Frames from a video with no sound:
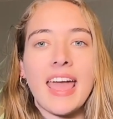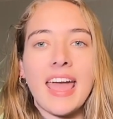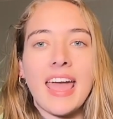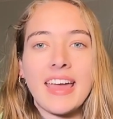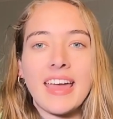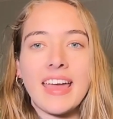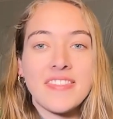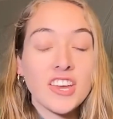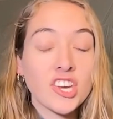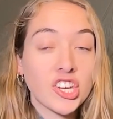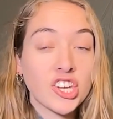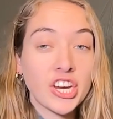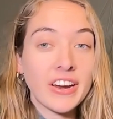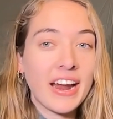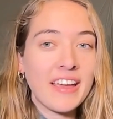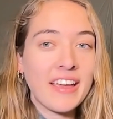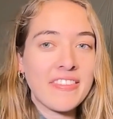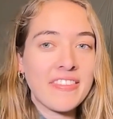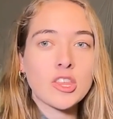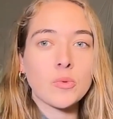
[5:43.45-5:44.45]
And this
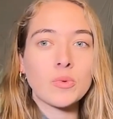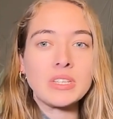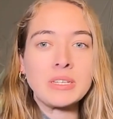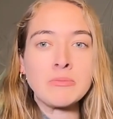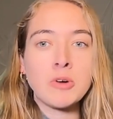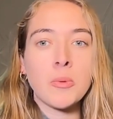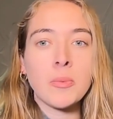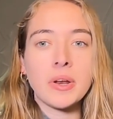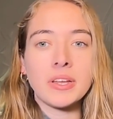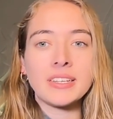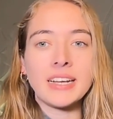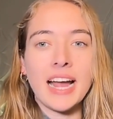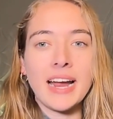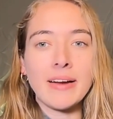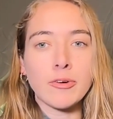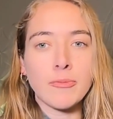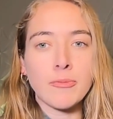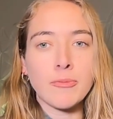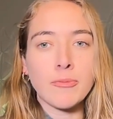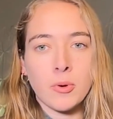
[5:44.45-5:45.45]
year, I think there was a moment in
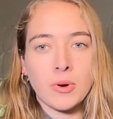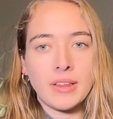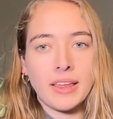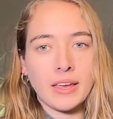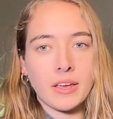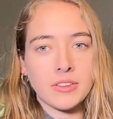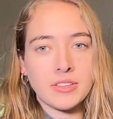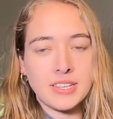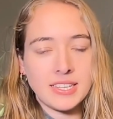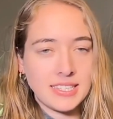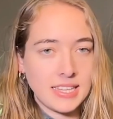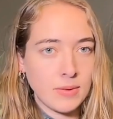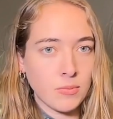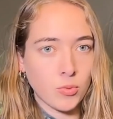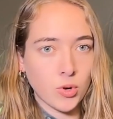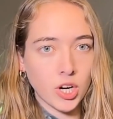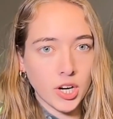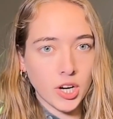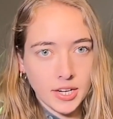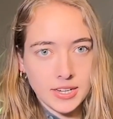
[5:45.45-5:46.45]
time where people were like, is this
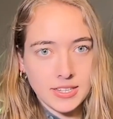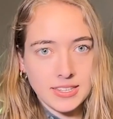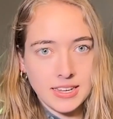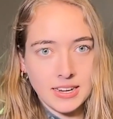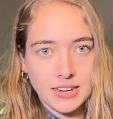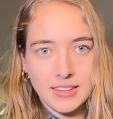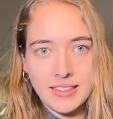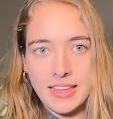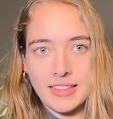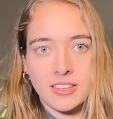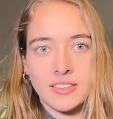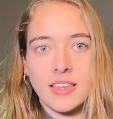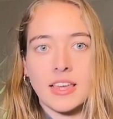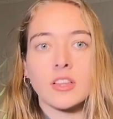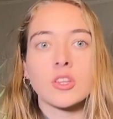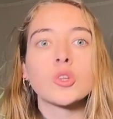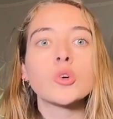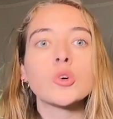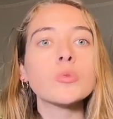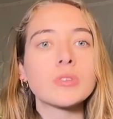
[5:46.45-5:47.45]
team worse? Like, do
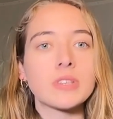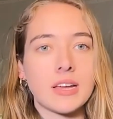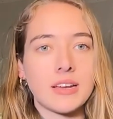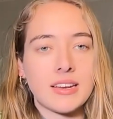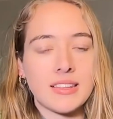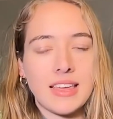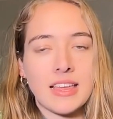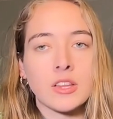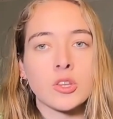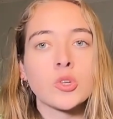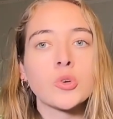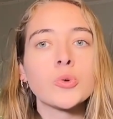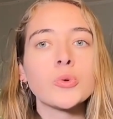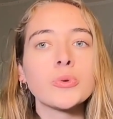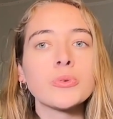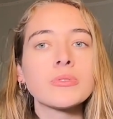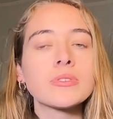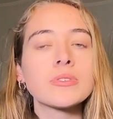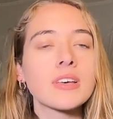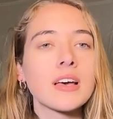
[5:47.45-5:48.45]
they lose it? Do they
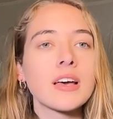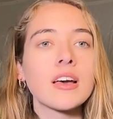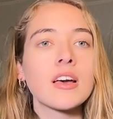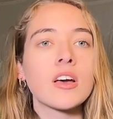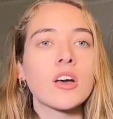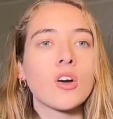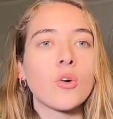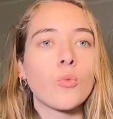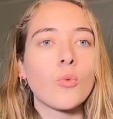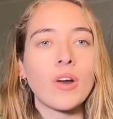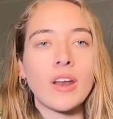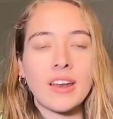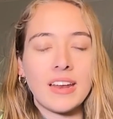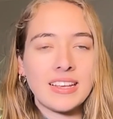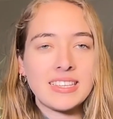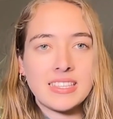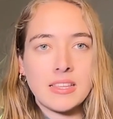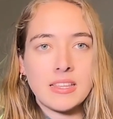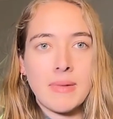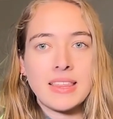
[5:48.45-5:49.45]
lose what
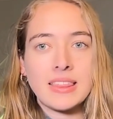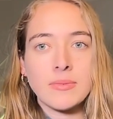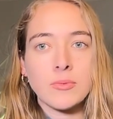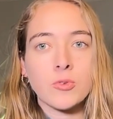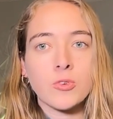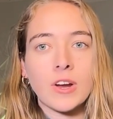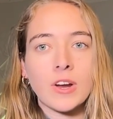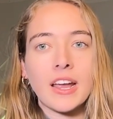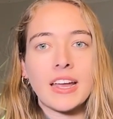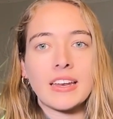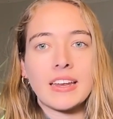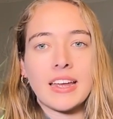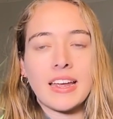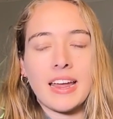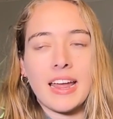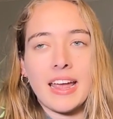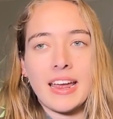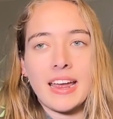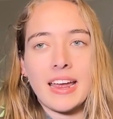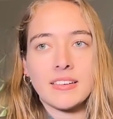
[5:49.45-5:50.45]
it is that made them great?
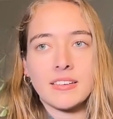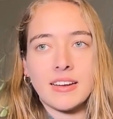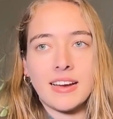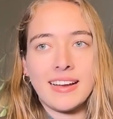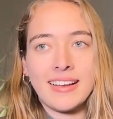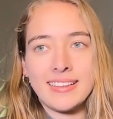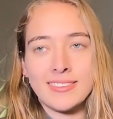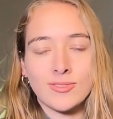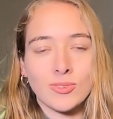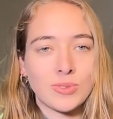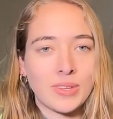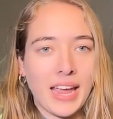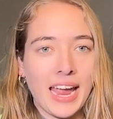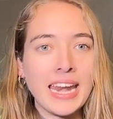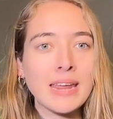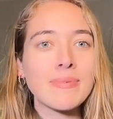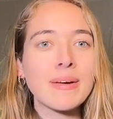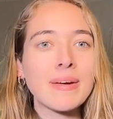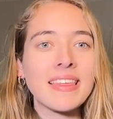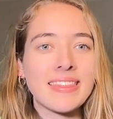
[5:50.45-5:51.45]
And I don't
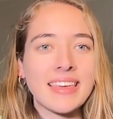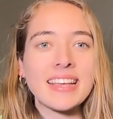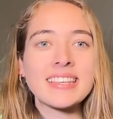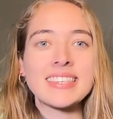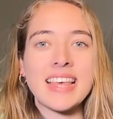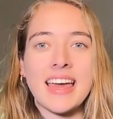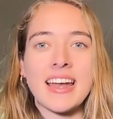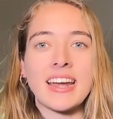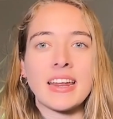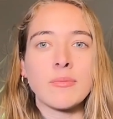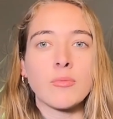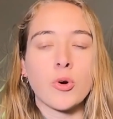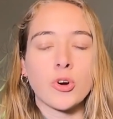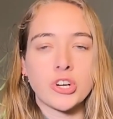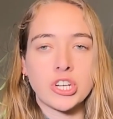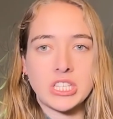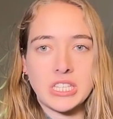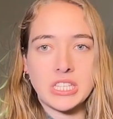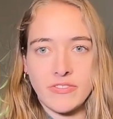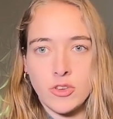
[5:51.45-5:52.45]
think anybody thinks that
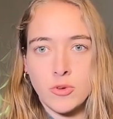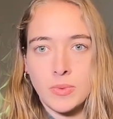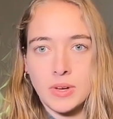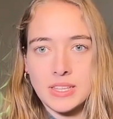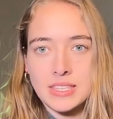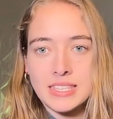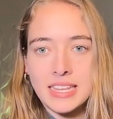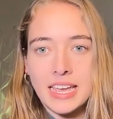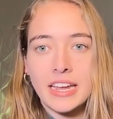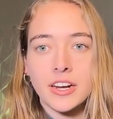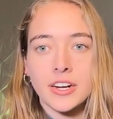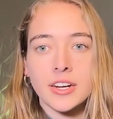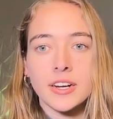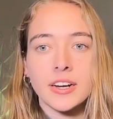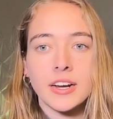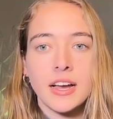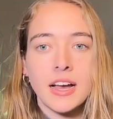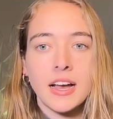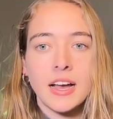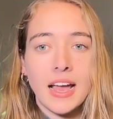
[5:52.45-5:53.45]
anymore just a few months
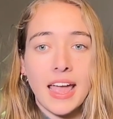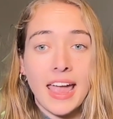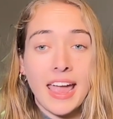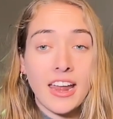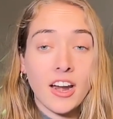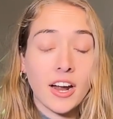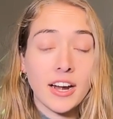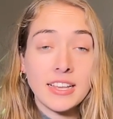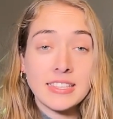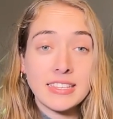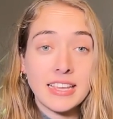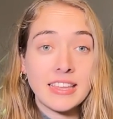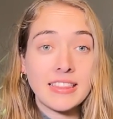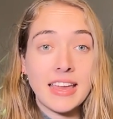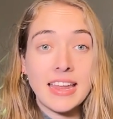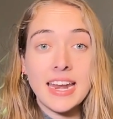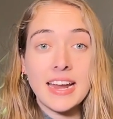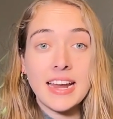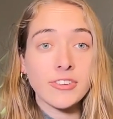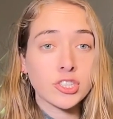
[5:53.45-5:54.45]
later. And
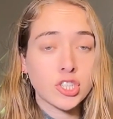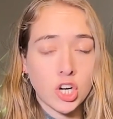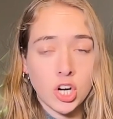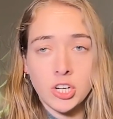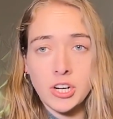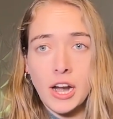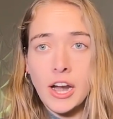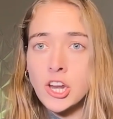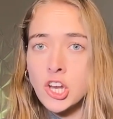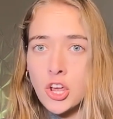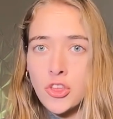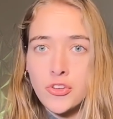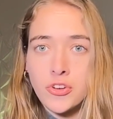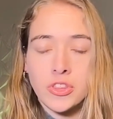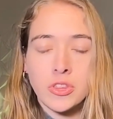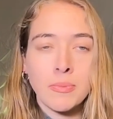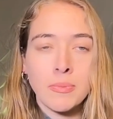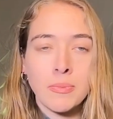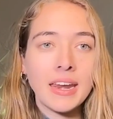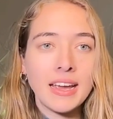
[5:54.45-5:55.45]
honestly, they never turned on each
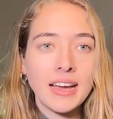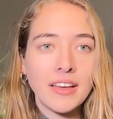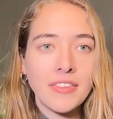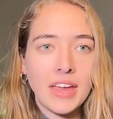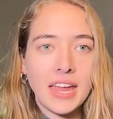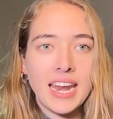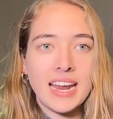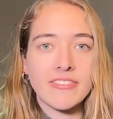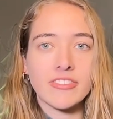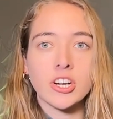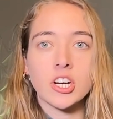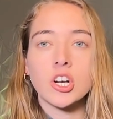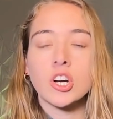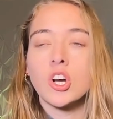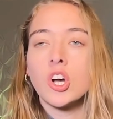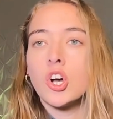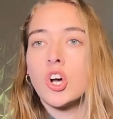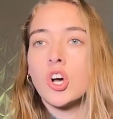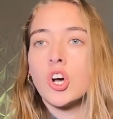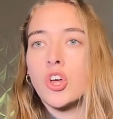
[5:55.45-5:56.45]
other in the media. They
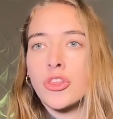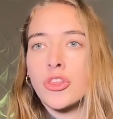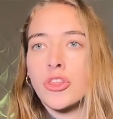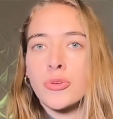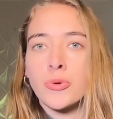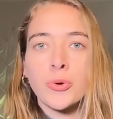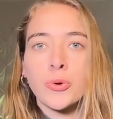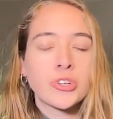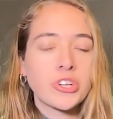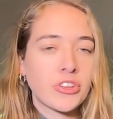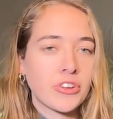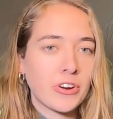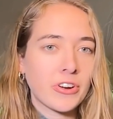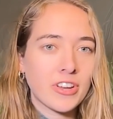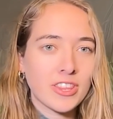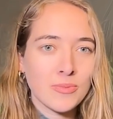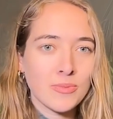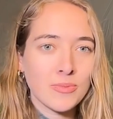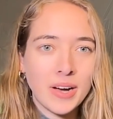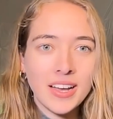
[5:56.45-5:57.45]
never threw each other
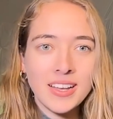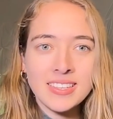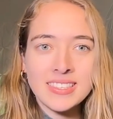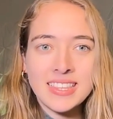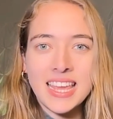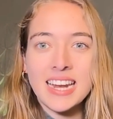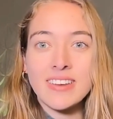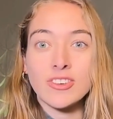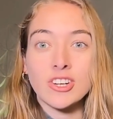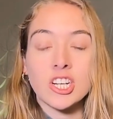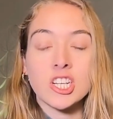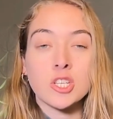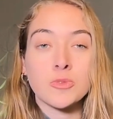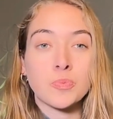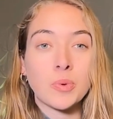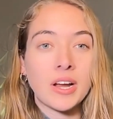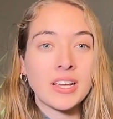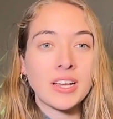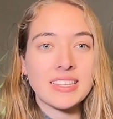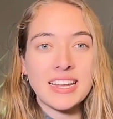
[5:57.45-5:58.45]
under the bus. They never
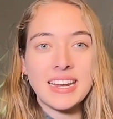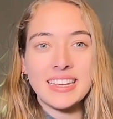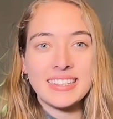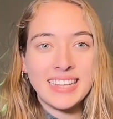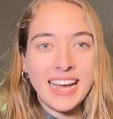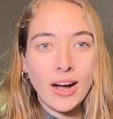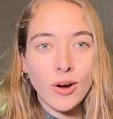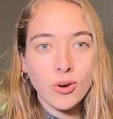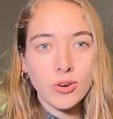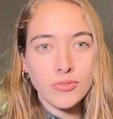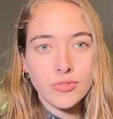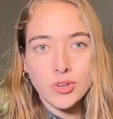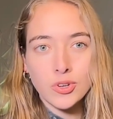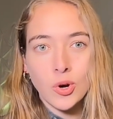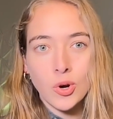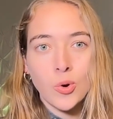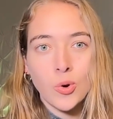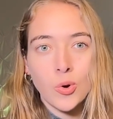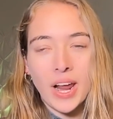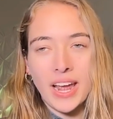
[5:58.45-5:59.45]
expressed any doubt of
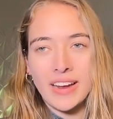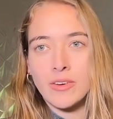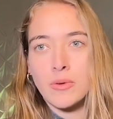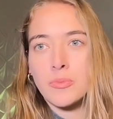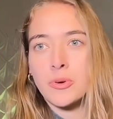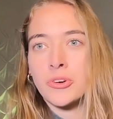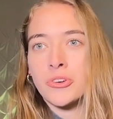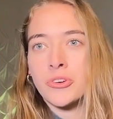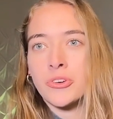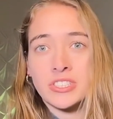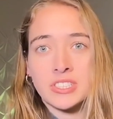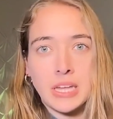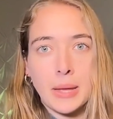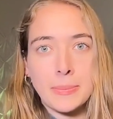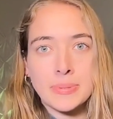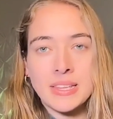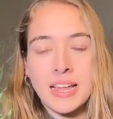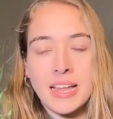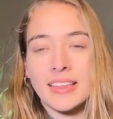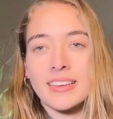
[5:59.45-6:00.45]
their own. I remember
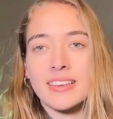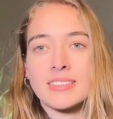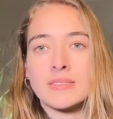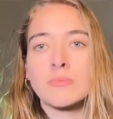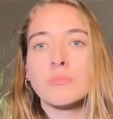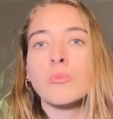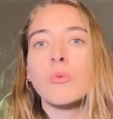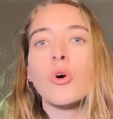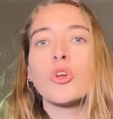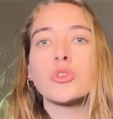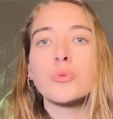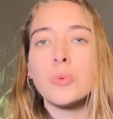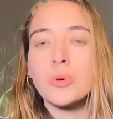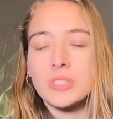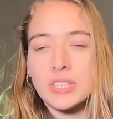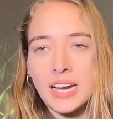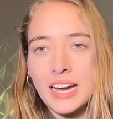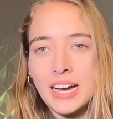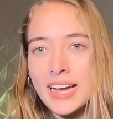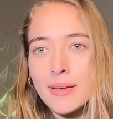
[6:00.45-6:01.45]
Kristaps telling us
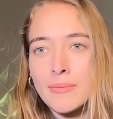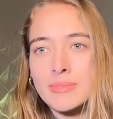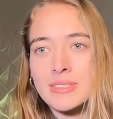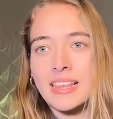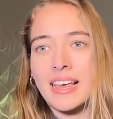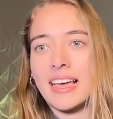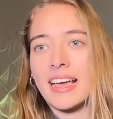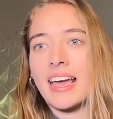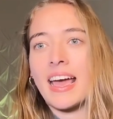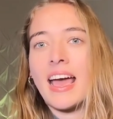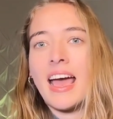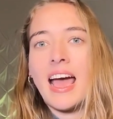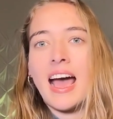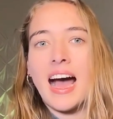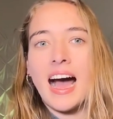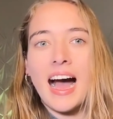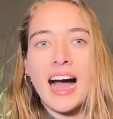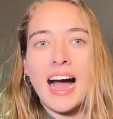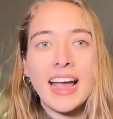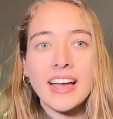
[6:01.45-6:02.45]
multiple times, like,
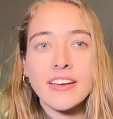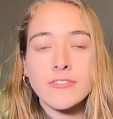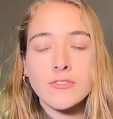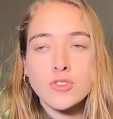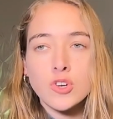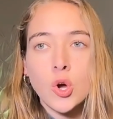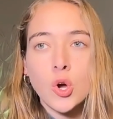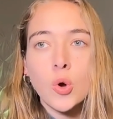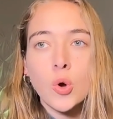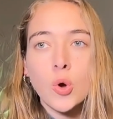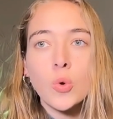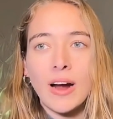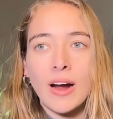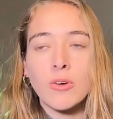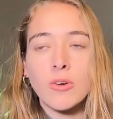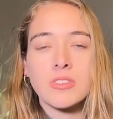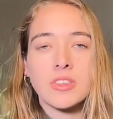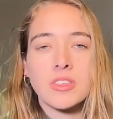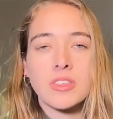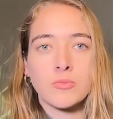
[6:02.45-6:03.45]
I have no
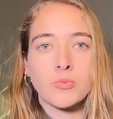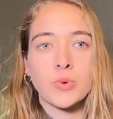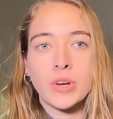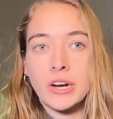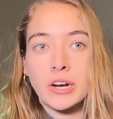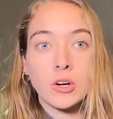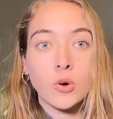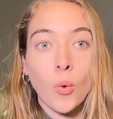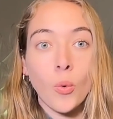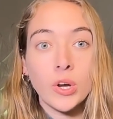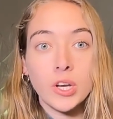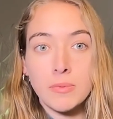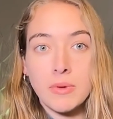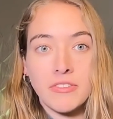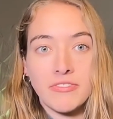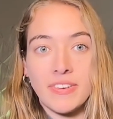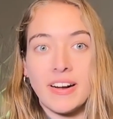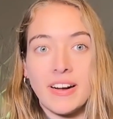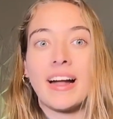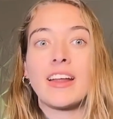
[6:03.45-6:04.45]
doubt that we are going to
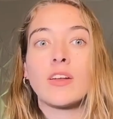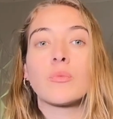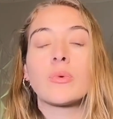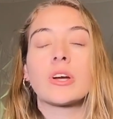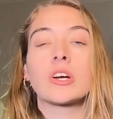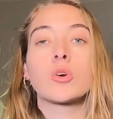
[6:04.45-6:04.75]
be fine.